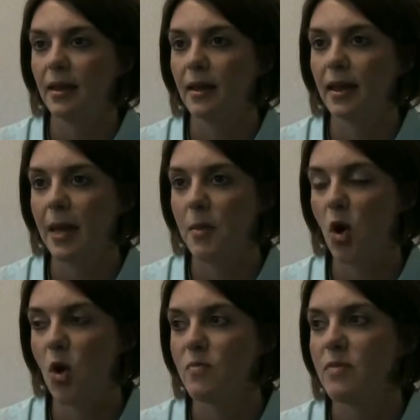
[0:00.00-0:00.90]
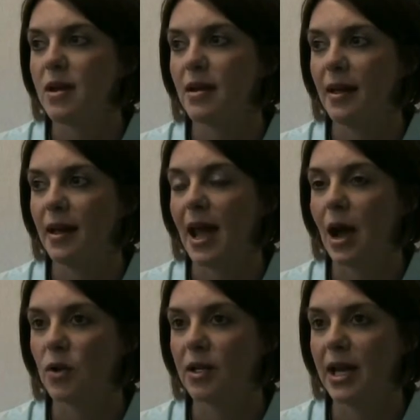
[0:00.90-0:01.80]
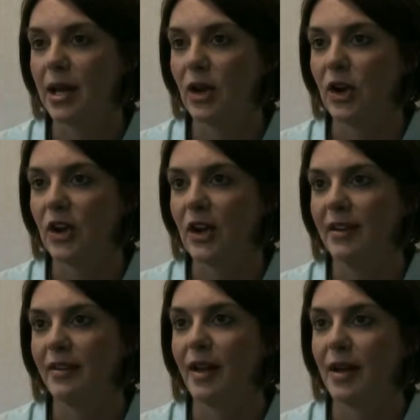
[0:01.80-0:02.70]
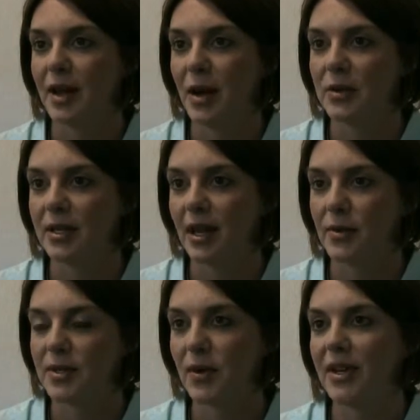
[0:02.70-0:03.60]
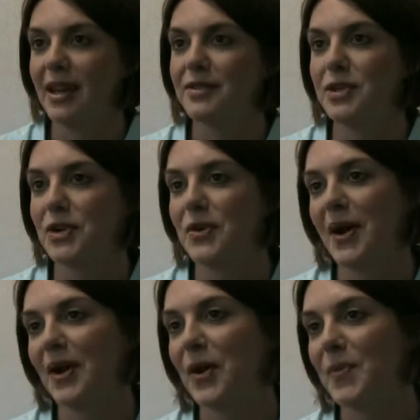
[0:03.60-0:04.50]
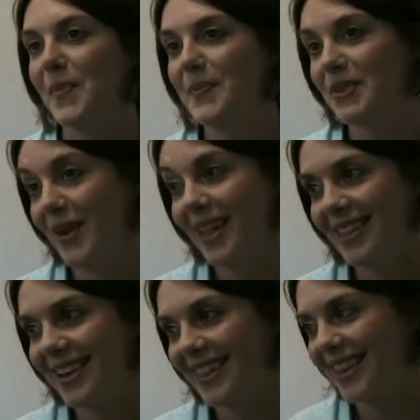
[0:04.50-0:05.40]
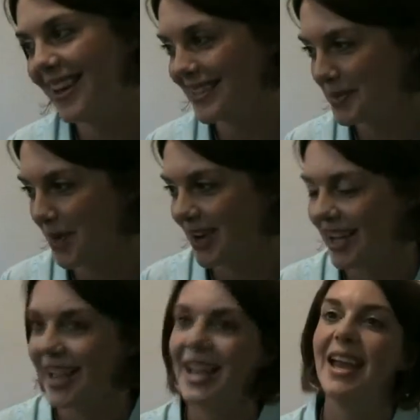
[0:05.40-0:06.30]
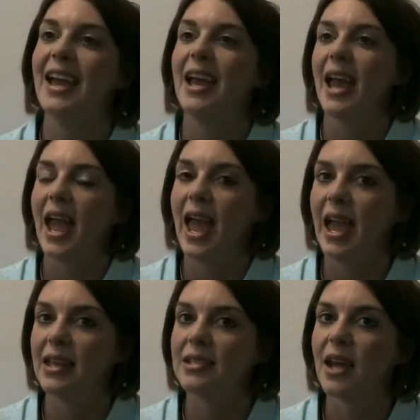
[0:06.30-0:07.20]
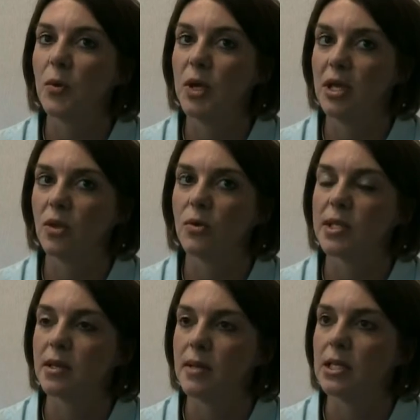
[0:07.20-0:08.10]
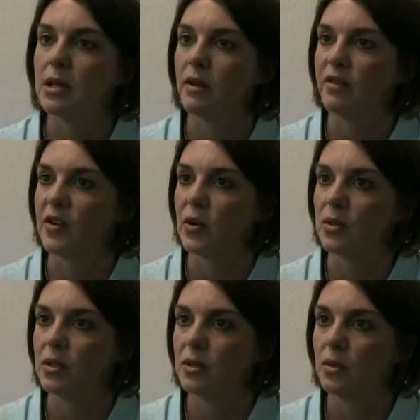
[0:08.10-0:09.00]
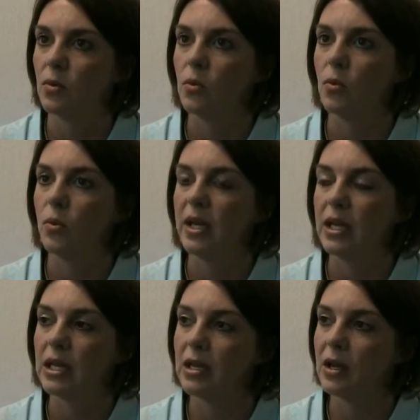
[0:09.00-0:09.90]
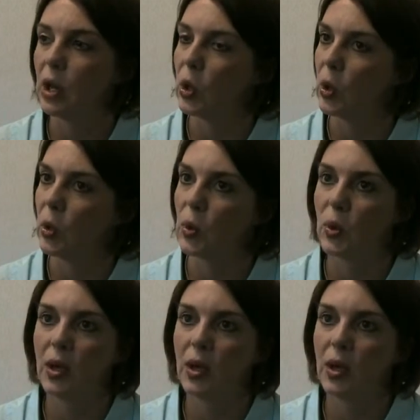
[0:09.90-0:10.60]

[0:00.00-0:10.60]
Came home an hour later, found out I was going to have to turn around and go to Helena the next morning. And we knew it was going to be a tough vote. We didn't know